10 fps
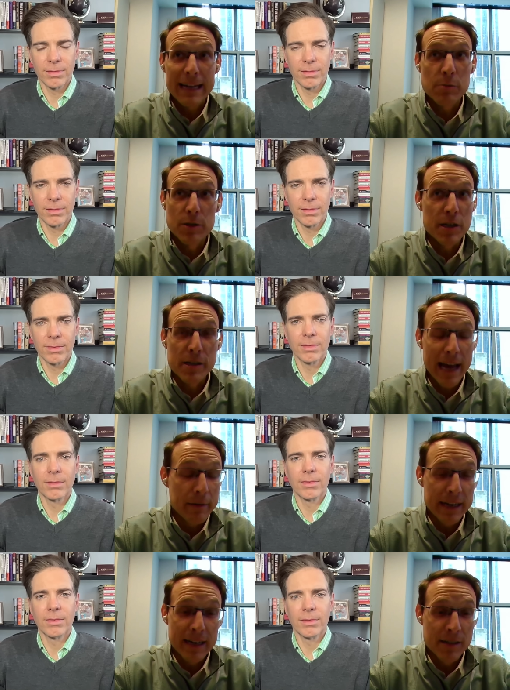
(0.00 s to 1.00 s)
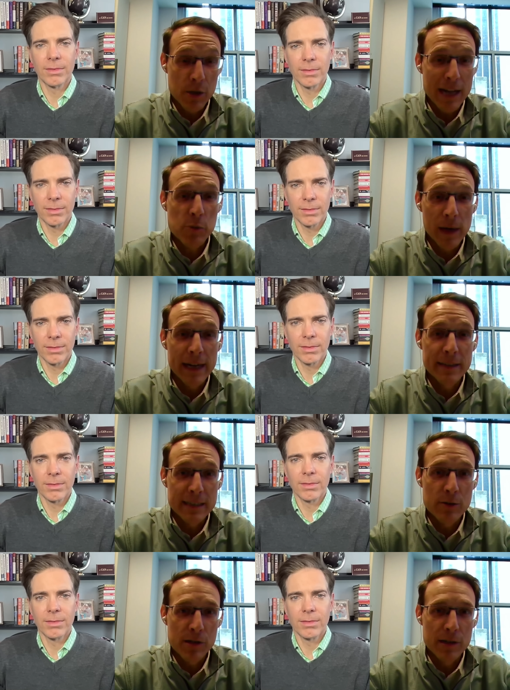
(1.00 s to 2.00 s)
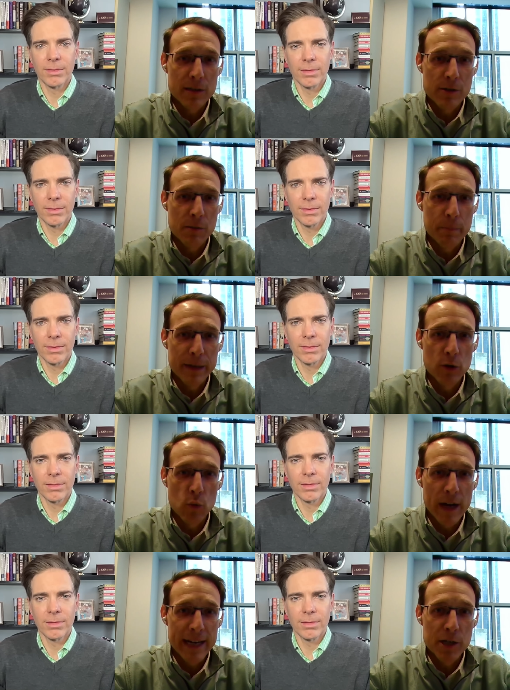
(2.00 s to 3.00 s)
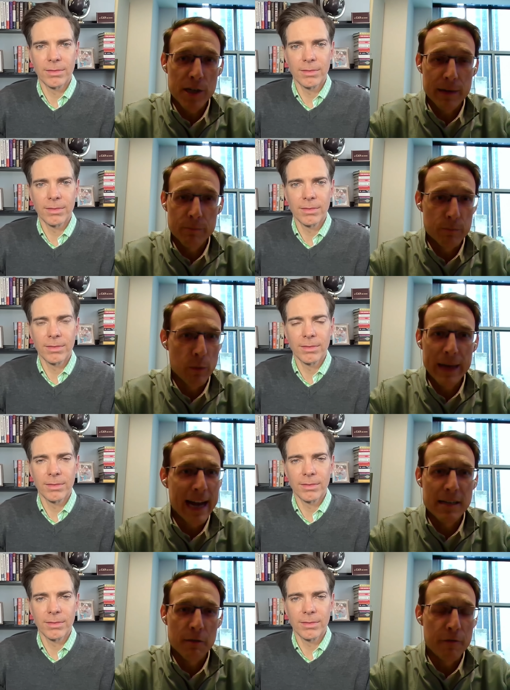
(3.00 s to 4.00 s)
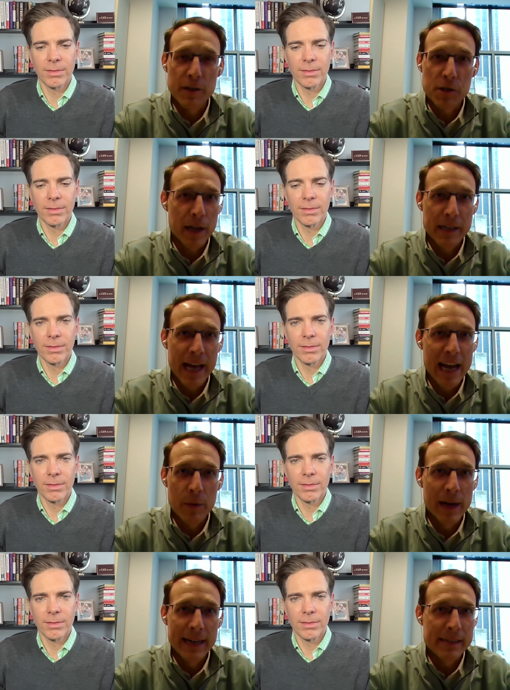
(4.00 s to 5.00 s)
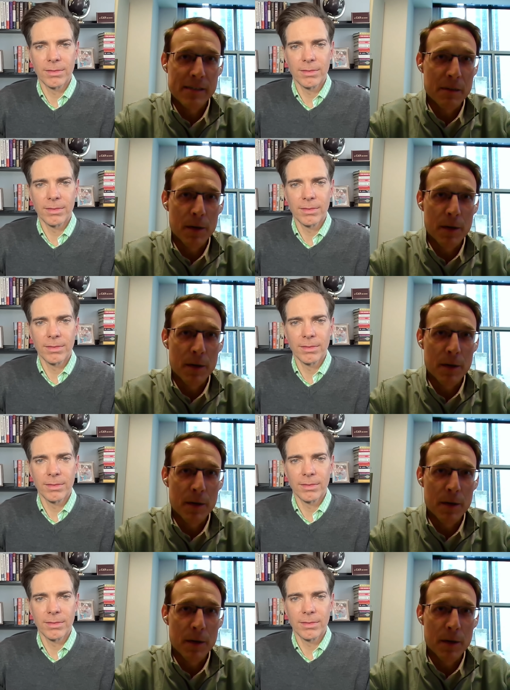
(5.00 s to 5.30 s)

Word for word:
Speaker 1: what she's counting on. So that's why I think there's a bigger range. When we got to the finish line in Iowa, I didn't see